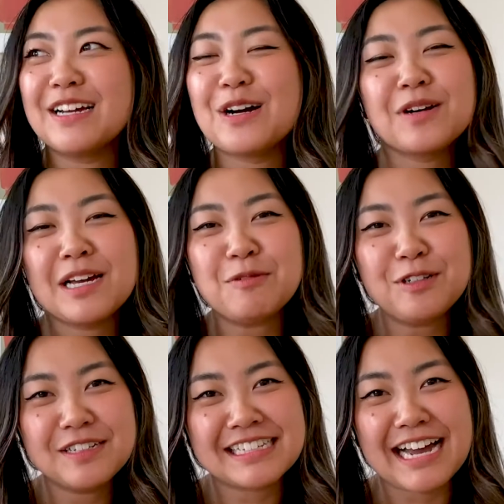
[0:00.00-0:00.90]
OCaml
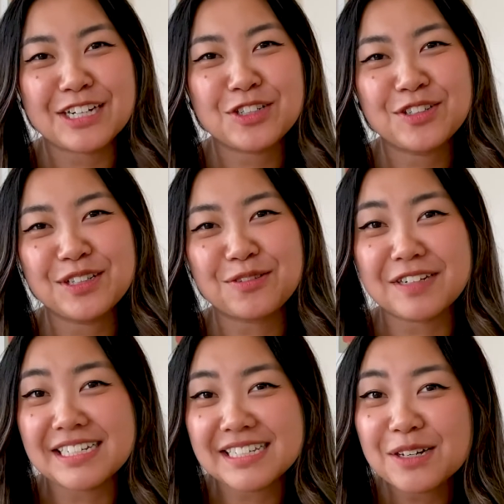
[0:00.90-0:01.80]
was actually the
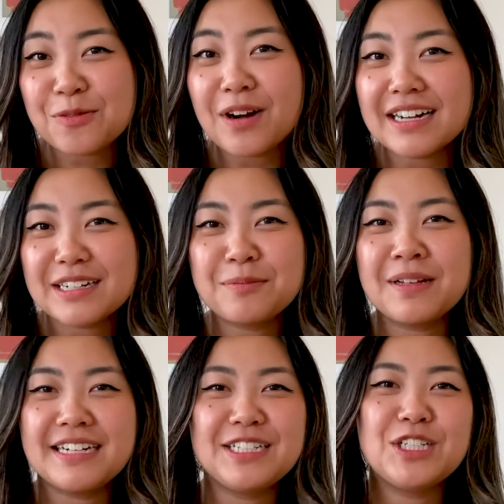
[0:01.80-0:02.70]
reason why I
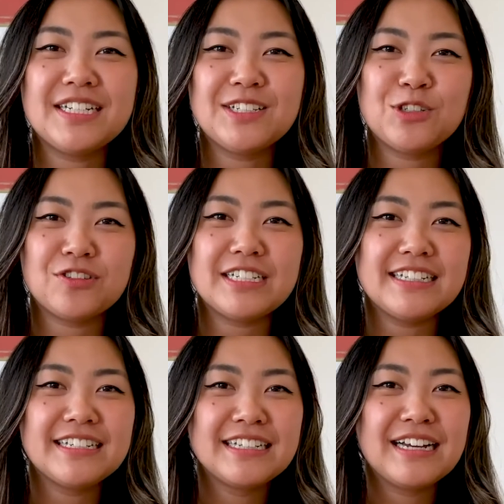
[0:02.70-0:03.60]
applied to Jane
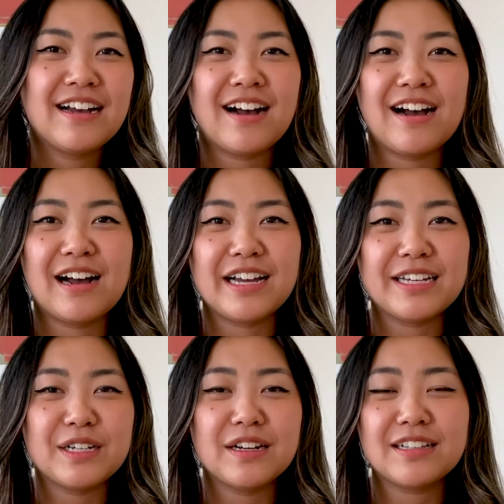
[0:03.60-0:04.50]
Street.
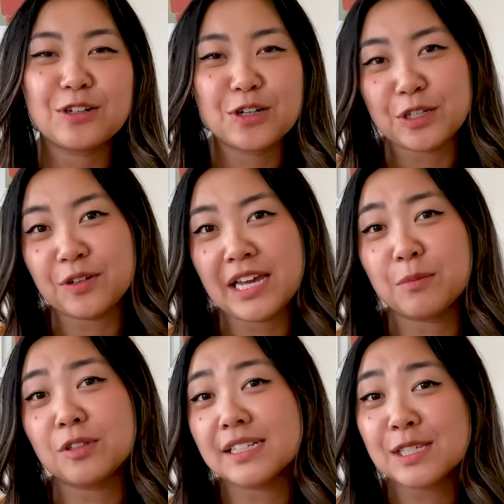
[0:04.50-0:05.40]
I learned
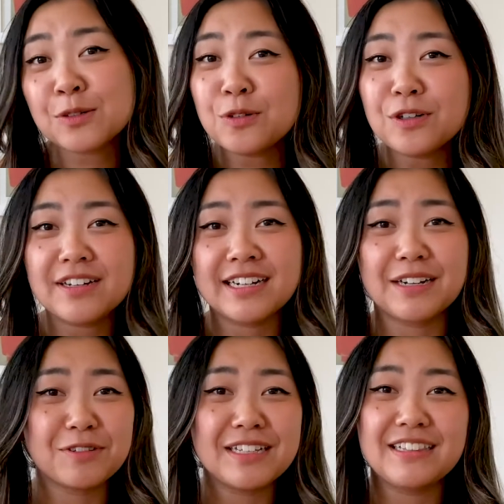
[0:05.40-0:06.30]
OCaml in school and I
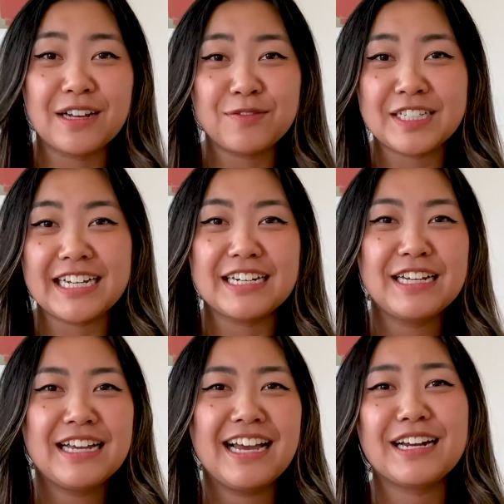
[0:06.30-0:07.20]
really loved
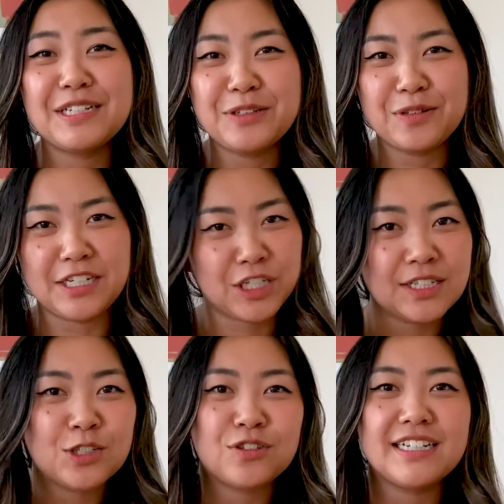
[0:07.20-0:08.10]
it. And I knew that
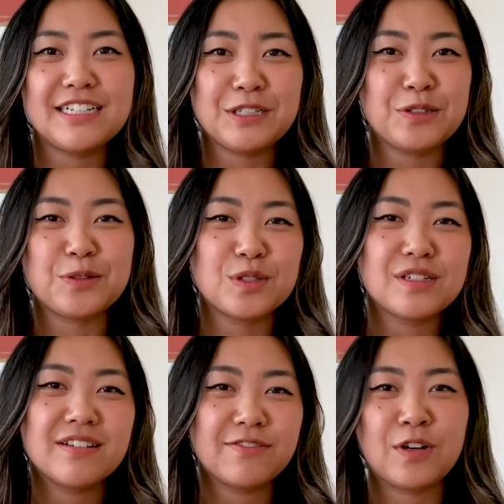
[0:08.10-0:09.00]
Jane Street
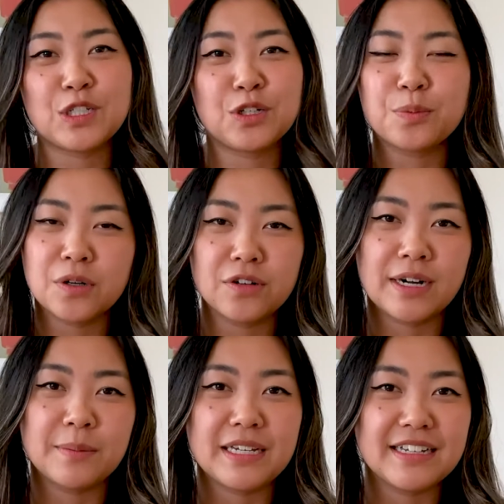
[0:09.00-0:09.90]
used functional
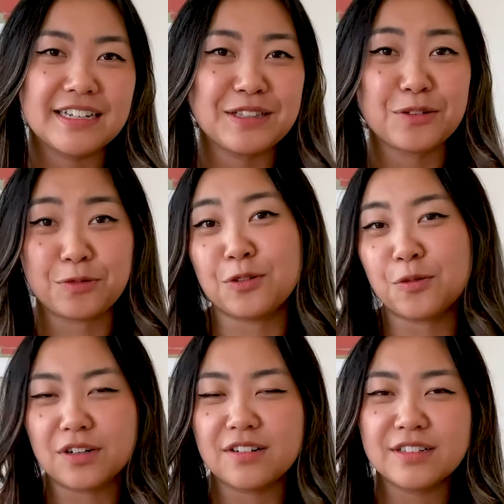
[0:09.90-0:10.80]
programming in the real
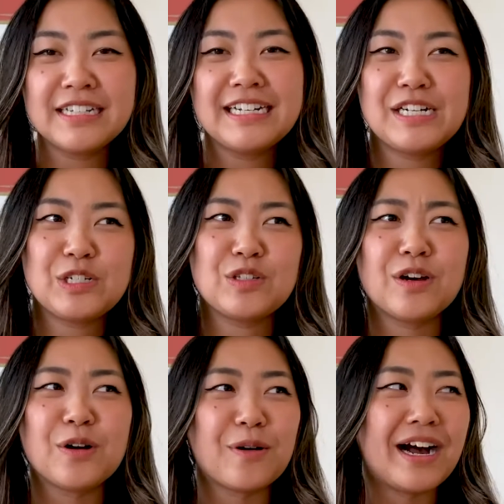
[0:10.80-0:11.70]
world.
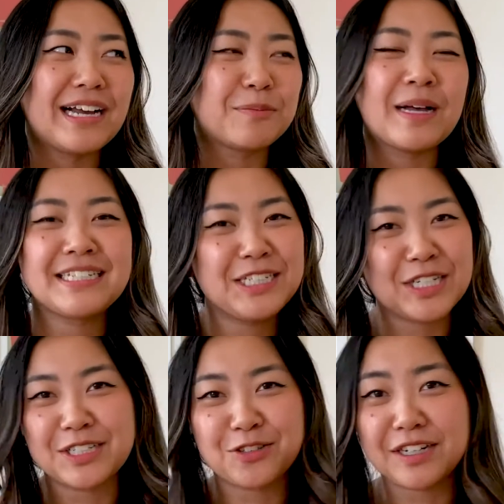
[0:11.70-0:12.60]
So I applied to
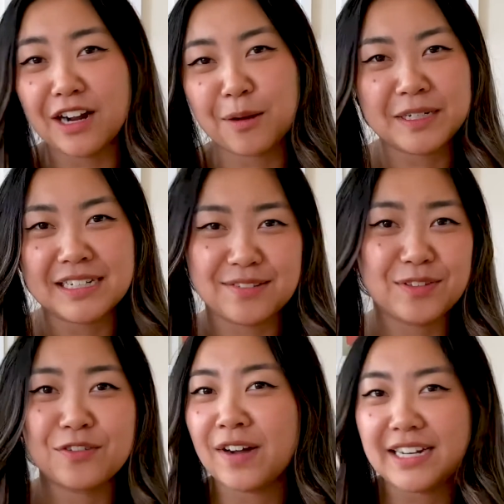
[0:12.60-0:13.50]
Jane Street not because of
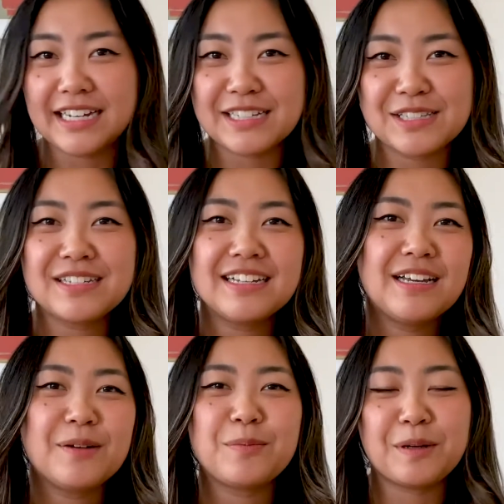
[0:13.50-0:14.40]
the finance
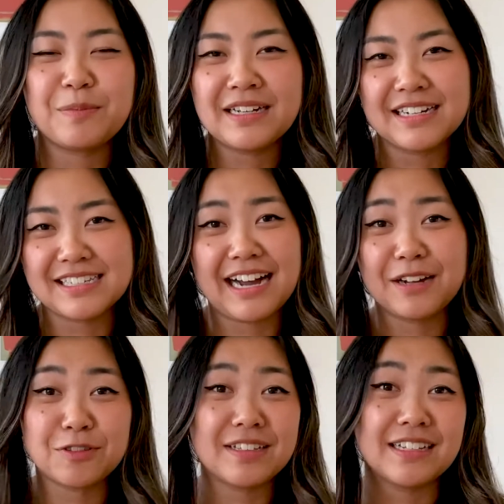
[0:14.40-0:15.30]
but because I
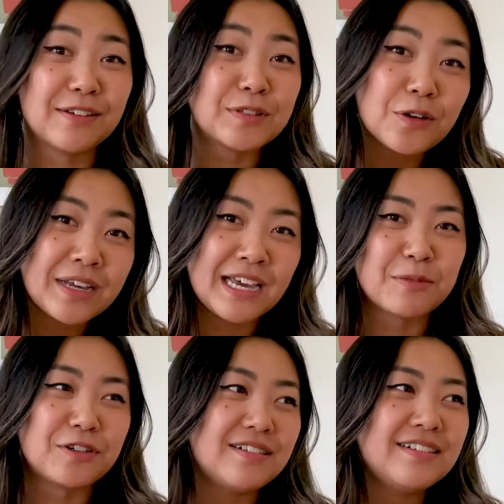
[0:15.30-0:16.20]
really loved
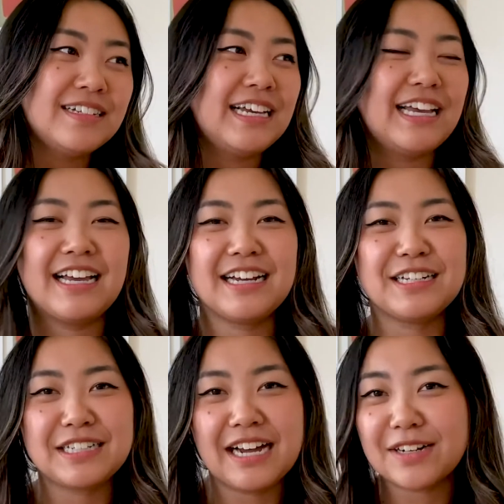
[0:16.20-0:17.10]
OCaml
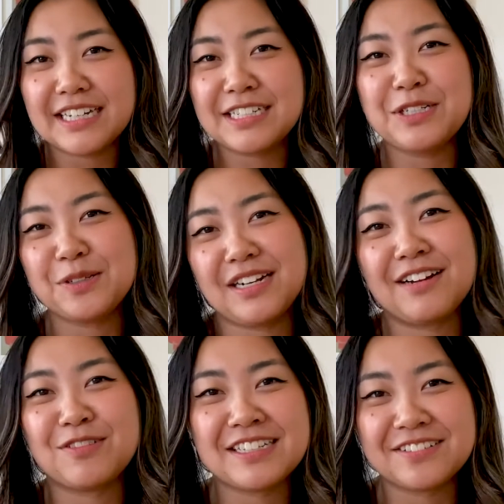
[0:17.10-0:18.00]
and now I get to use it
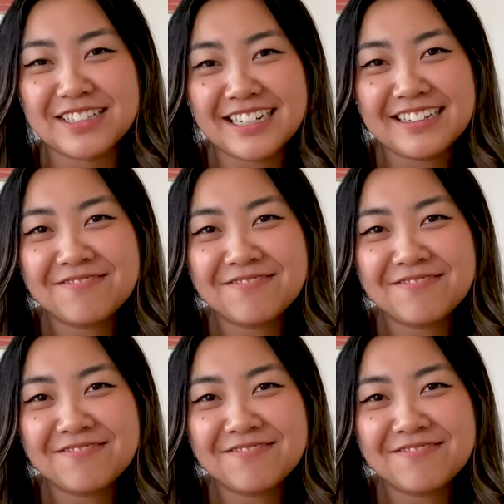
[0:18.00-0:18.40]
every single day.